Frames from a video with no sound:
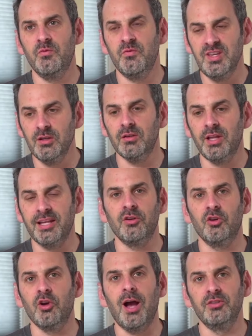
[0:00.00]
feel like
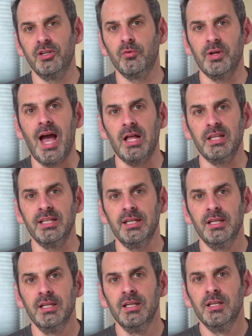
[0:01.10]
they're grounded in reality.
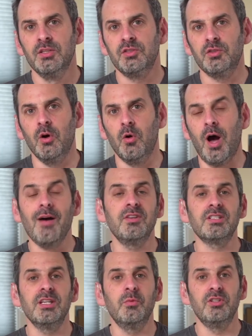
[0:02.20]
So
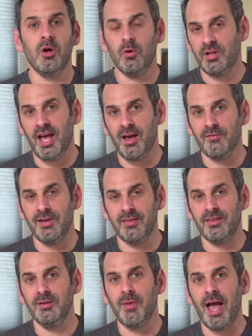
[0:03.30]
obviously we don't have
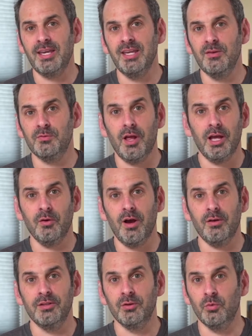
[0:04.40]
Anthony Mackie flying
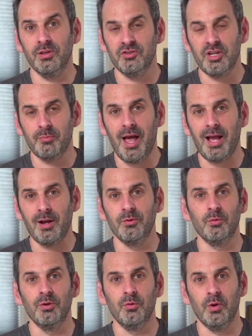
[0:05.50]
around in a real jetpack
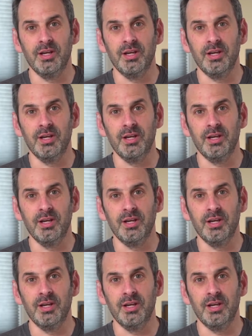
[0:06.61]
with real